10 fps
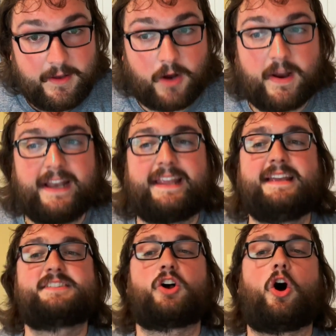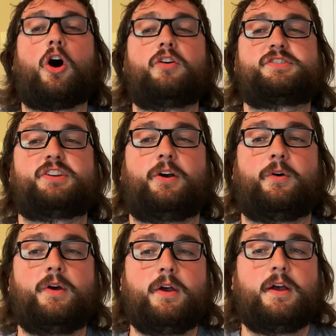All right, he is
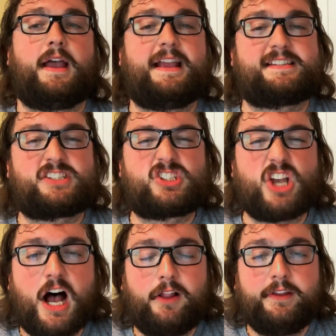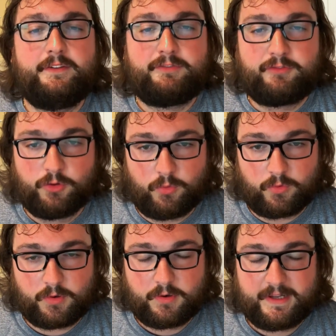also a solid
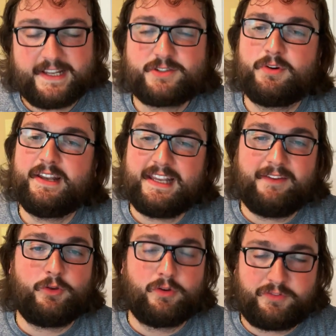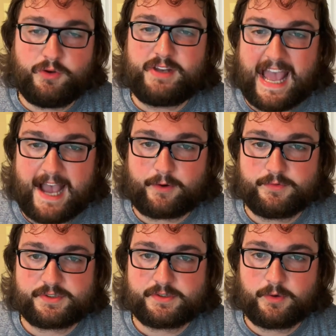floor. He's going to give you a few
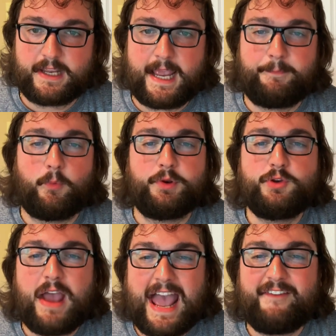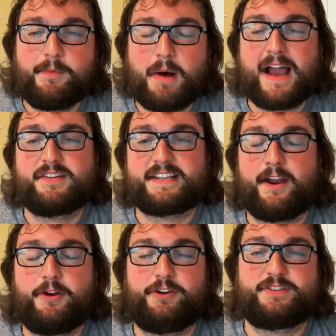tackles, okay? But when you have a Myles
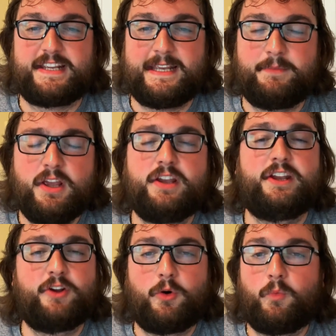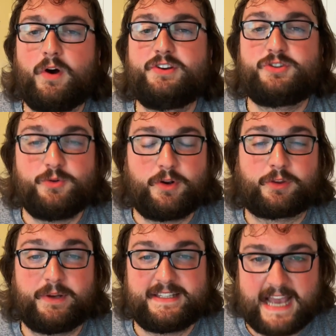Garrett on your team, you don't want 2 to
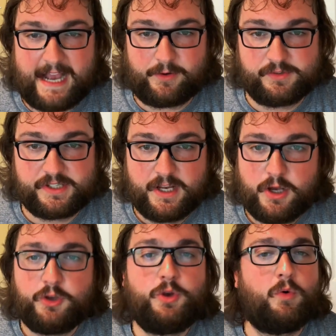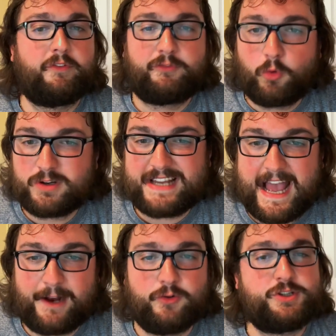3 tackles. You want 4
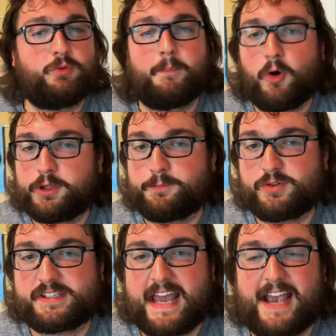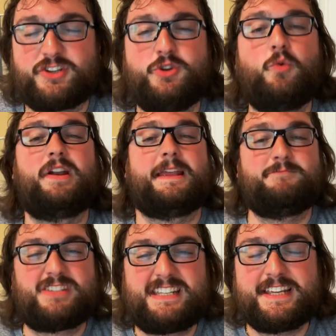tackles, you want multiple sacks, you want
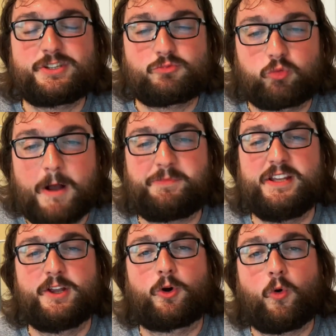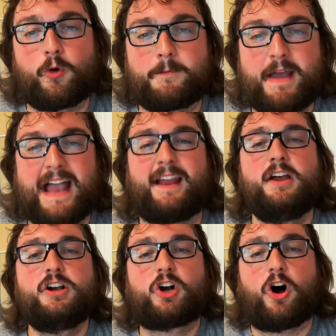him disrupting the quarterback,
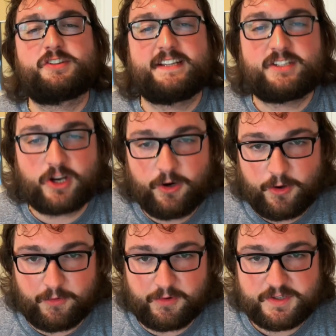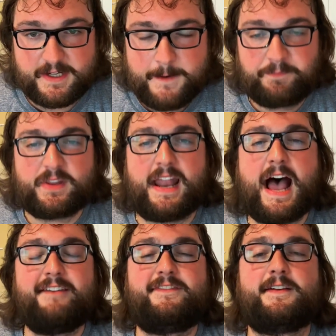causing turnovers. And
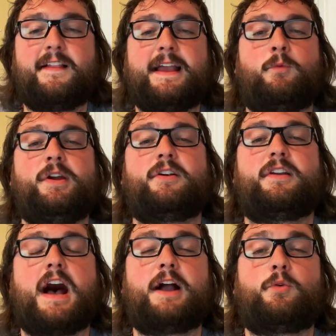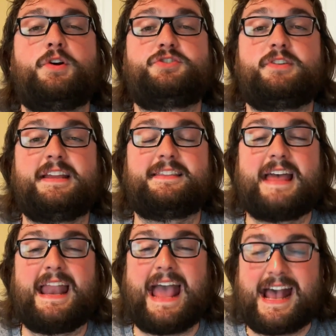I feel like we are not going to get
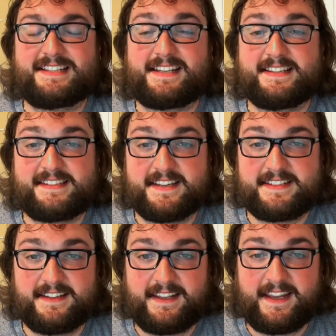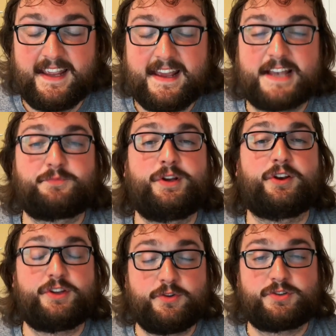that as consistently as we are
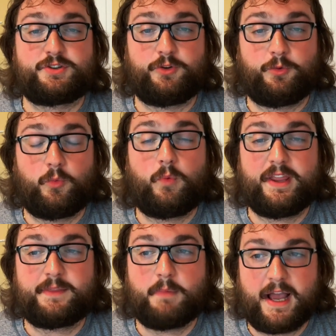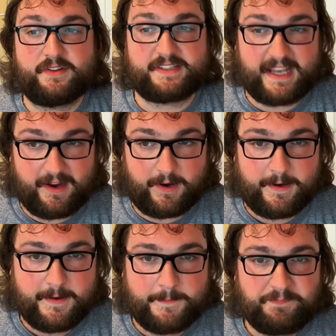used to with Myles Garrett.